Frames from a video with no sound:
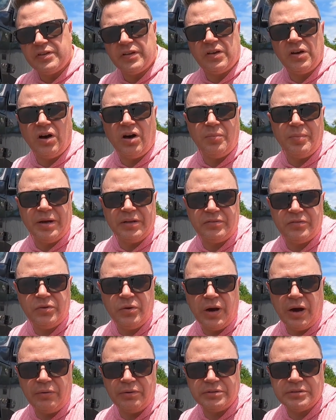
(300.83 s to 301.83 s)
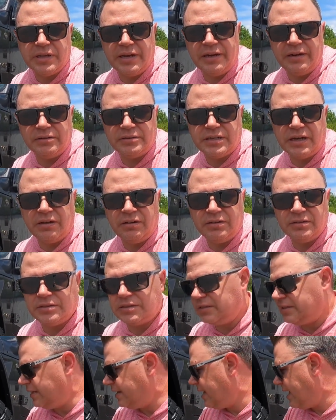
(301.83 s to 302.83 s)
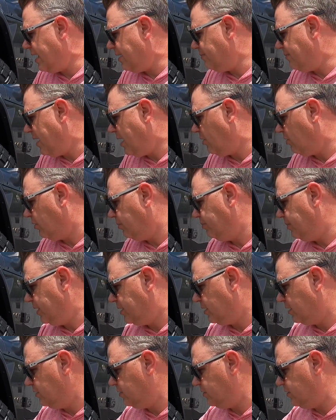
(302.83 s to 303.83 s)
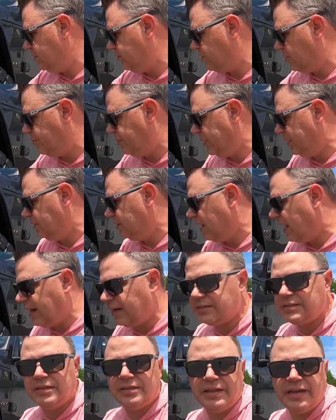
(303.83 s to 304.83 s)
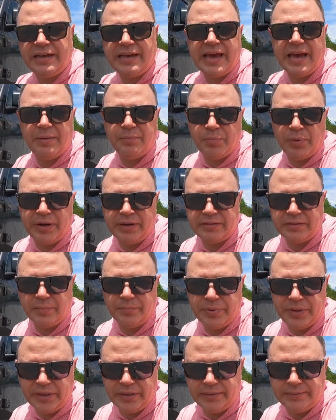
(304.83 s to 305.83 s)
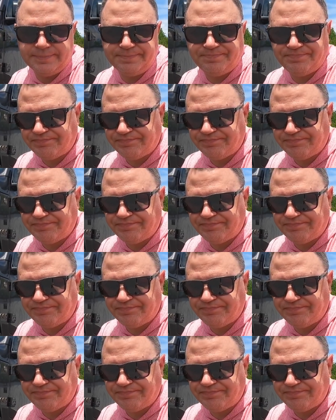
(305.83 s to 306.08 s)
us a call about 2 hours later telling us that they can't mount them because these are bead locks and they can't break the bead.